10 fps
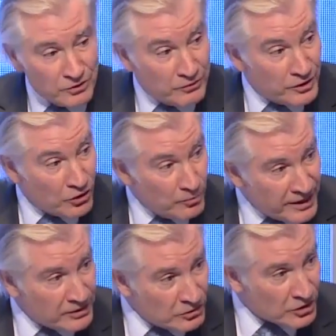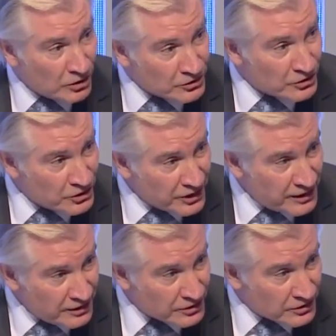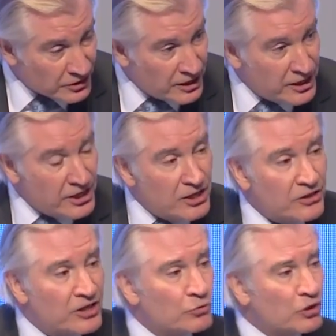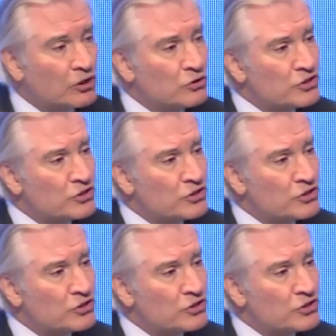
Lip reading: if we don't make those culture changes, then we'll lose